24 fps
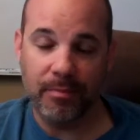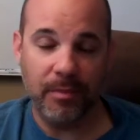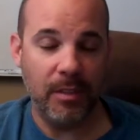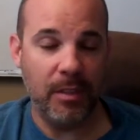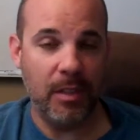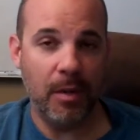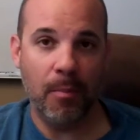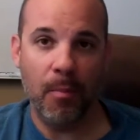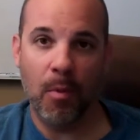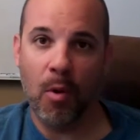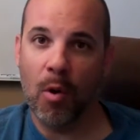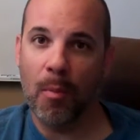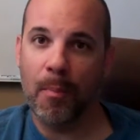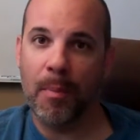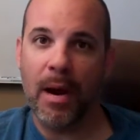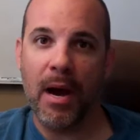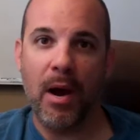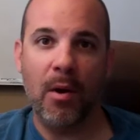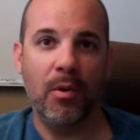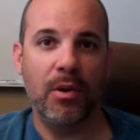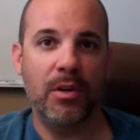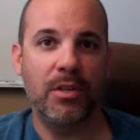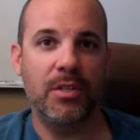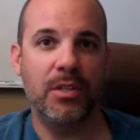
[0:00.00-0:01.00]
the more
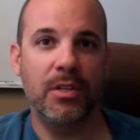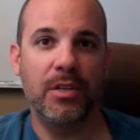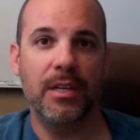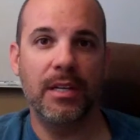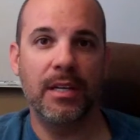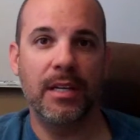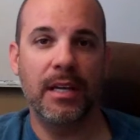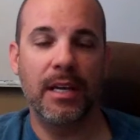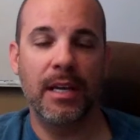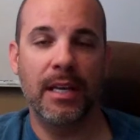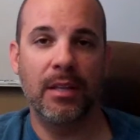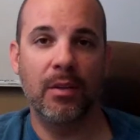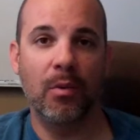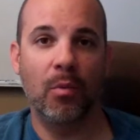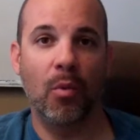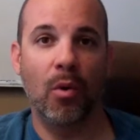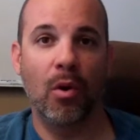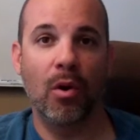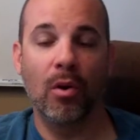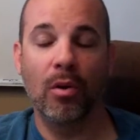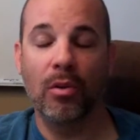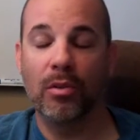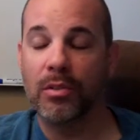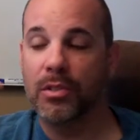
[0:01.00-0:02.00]
power to you in the
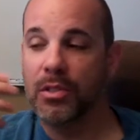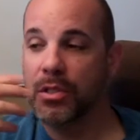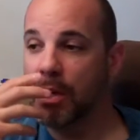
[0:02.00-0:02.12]
world.